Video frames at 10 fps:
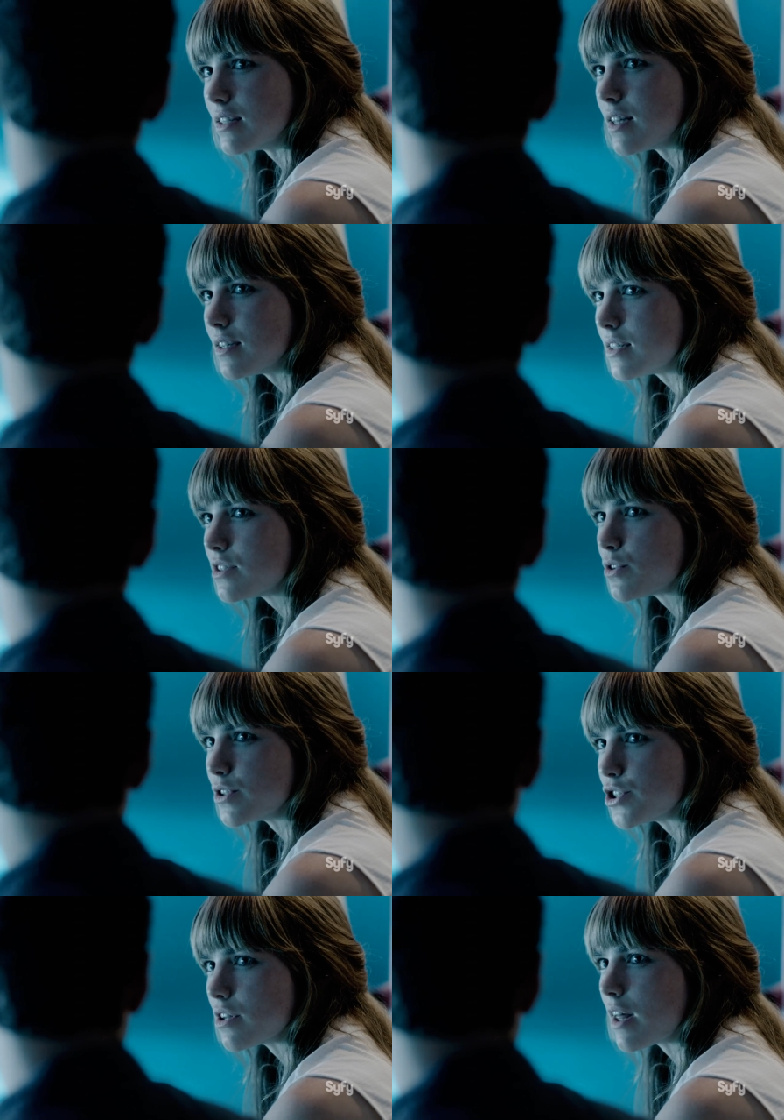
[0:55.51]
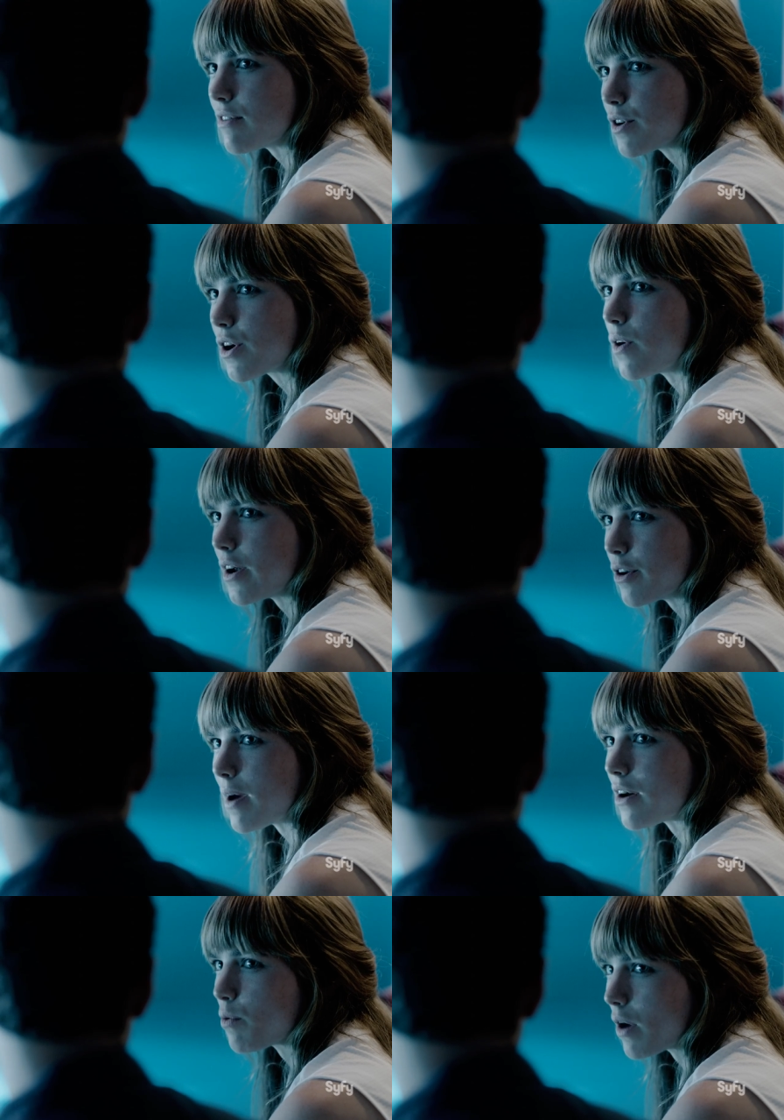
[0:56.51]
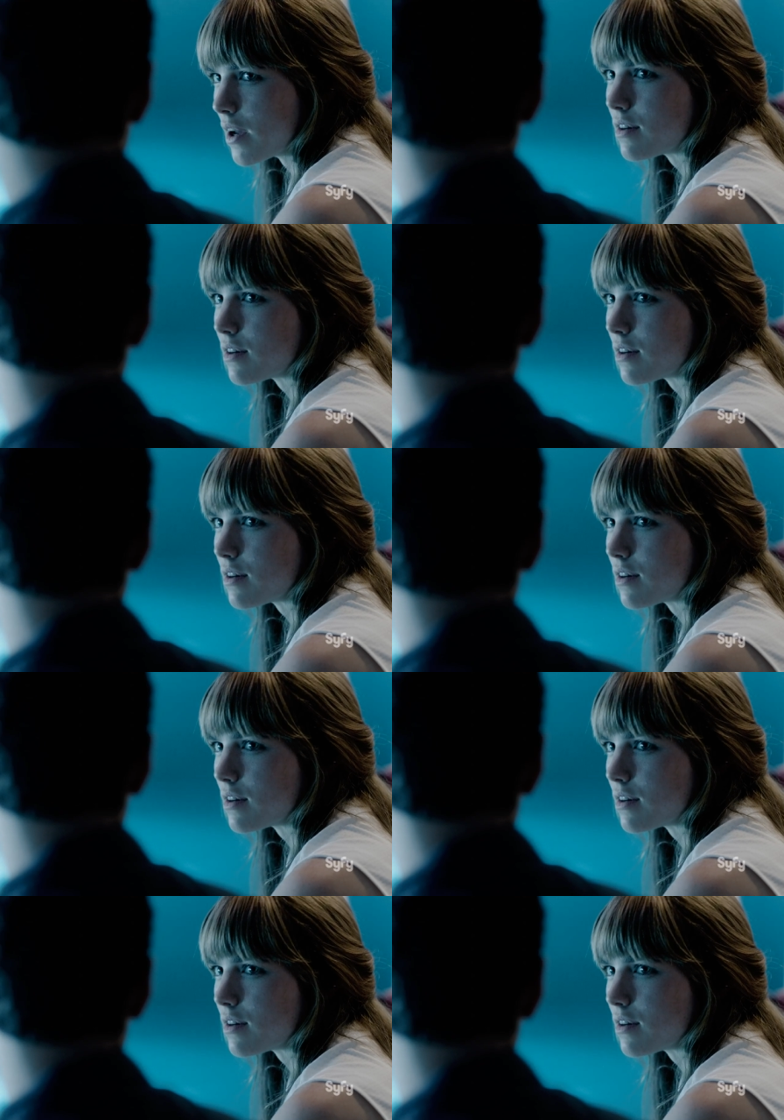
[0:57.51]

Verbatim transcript: They sent us to ensure life would go on no matter what.